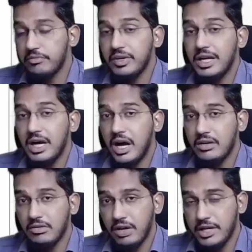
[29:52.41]
we are
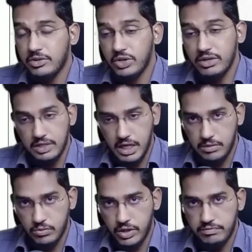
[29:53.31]
trying to give
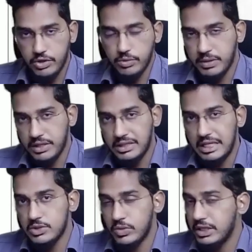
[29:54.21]
unmodified opinion.
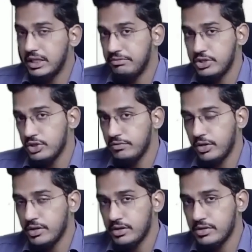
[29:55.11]
That is what the definition of
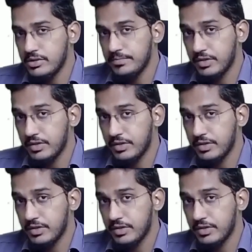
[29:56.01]
audit risk.